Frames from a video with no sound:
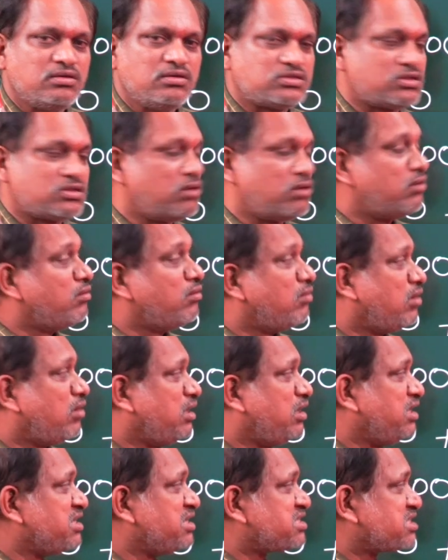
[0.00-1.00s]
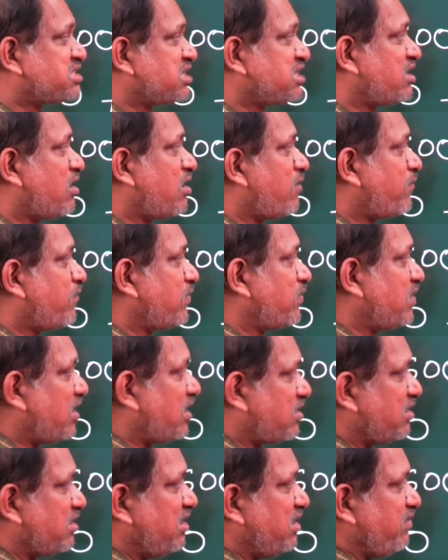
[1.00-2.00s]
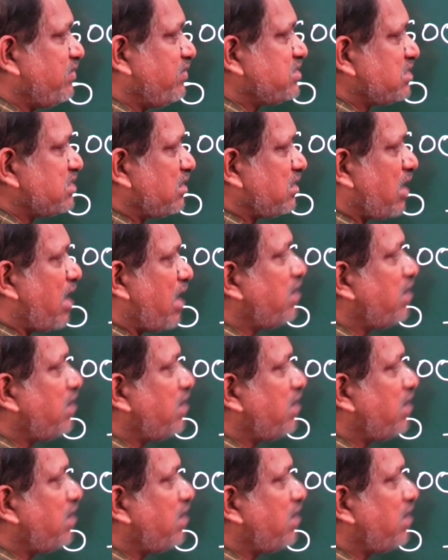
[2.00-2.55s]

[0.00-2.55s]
So instead of that division,